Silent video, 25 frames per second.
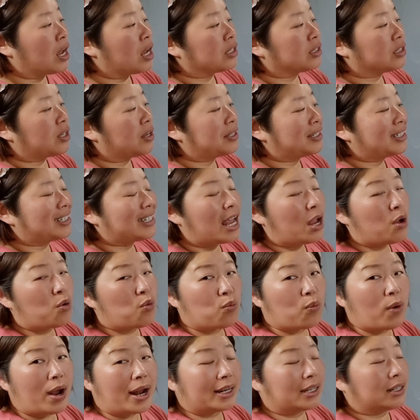So let's say
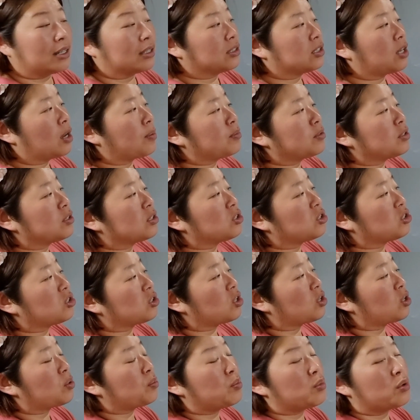1. So I'm just
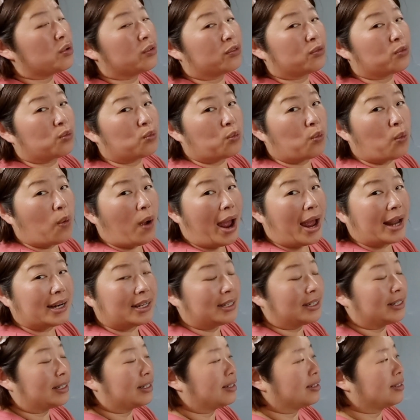going to move
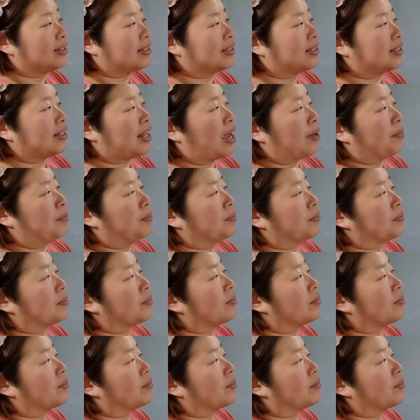1 step.